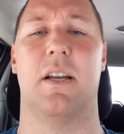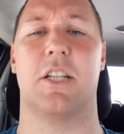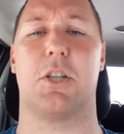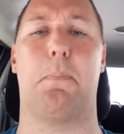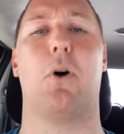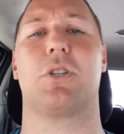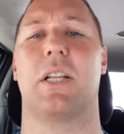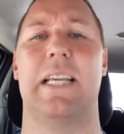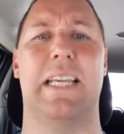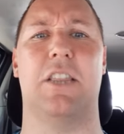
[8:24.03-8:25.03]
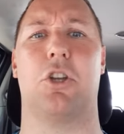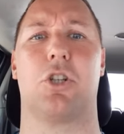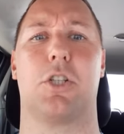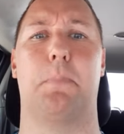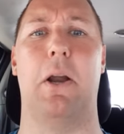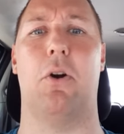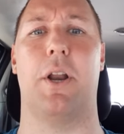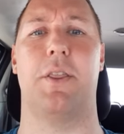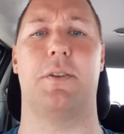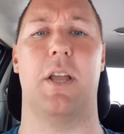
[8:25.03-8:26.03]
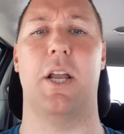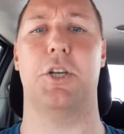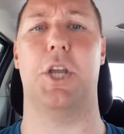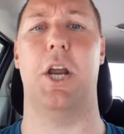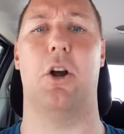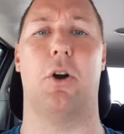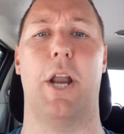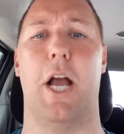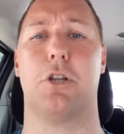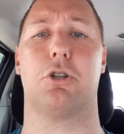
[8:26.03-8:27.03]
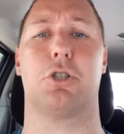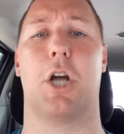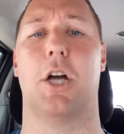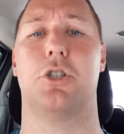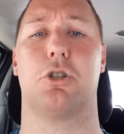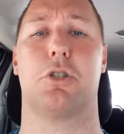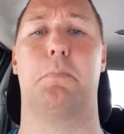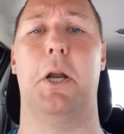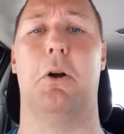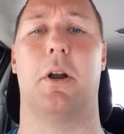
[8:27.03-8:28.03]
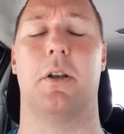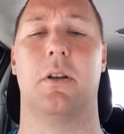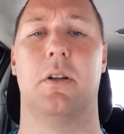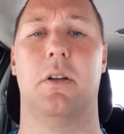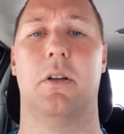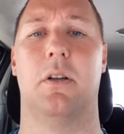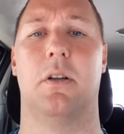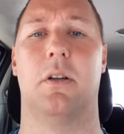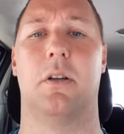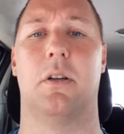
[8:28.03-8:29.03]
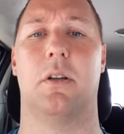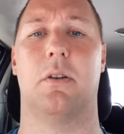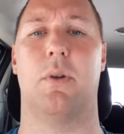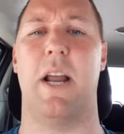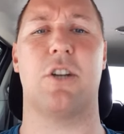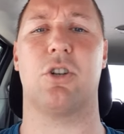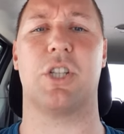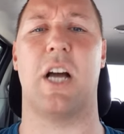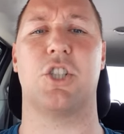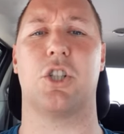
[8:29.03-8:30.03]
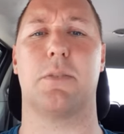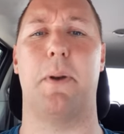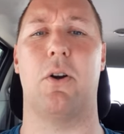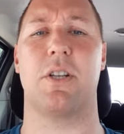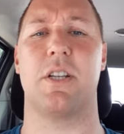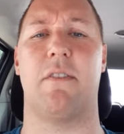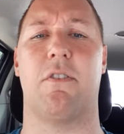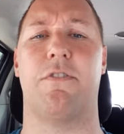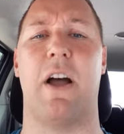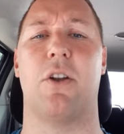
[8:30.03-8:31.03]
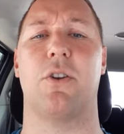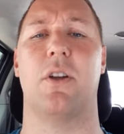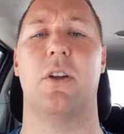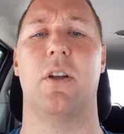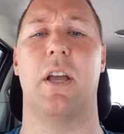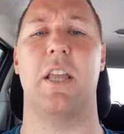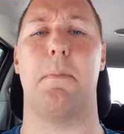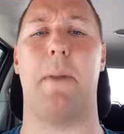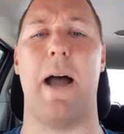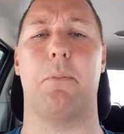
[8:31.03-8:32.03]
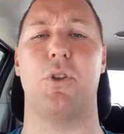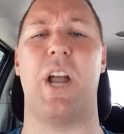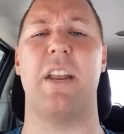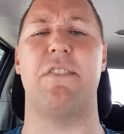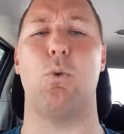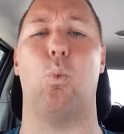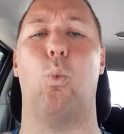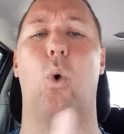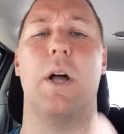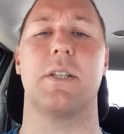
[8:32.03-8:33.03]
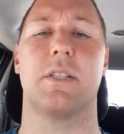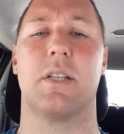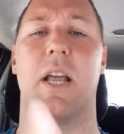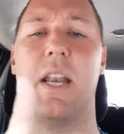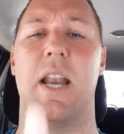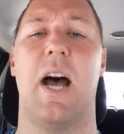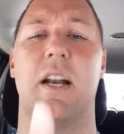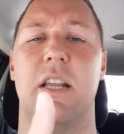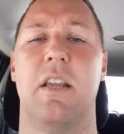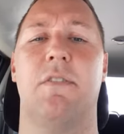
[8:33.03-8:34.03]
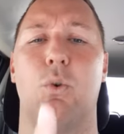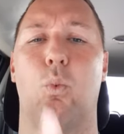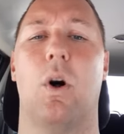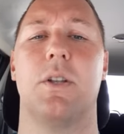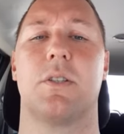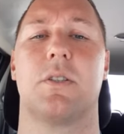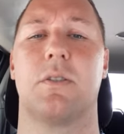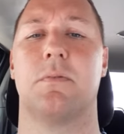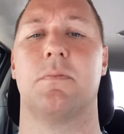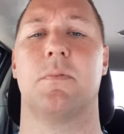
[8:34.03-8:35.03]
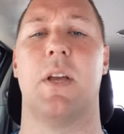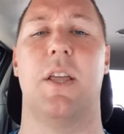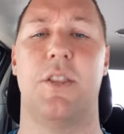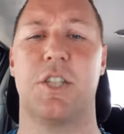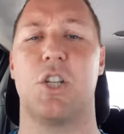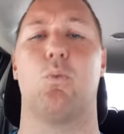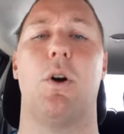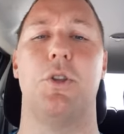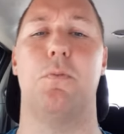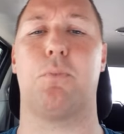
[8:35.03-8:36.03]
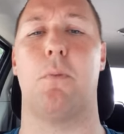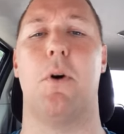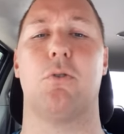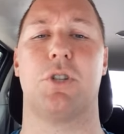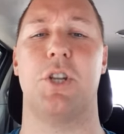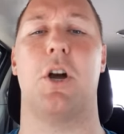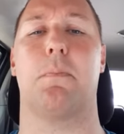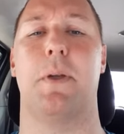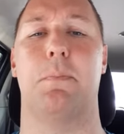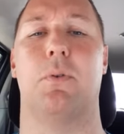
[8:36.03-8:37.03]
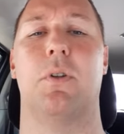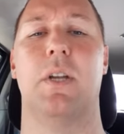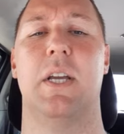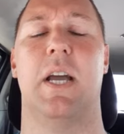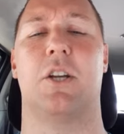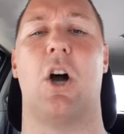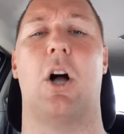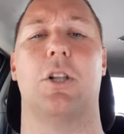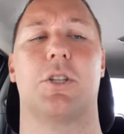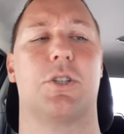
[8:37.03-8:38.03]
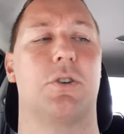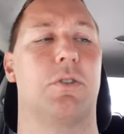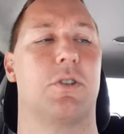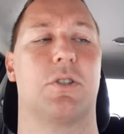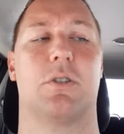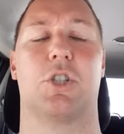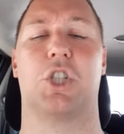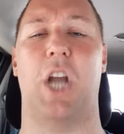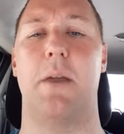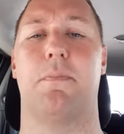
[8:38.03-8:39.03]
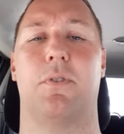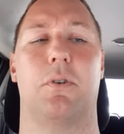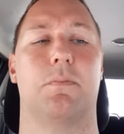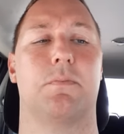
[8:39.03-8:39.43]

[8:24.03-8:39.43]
and supposedly get their spirit in, in gear and exercise your spirit. And exercise your spirit is never found in the Bible, not even once. Not even once. And this is what you promote to young people and college students. Shameful.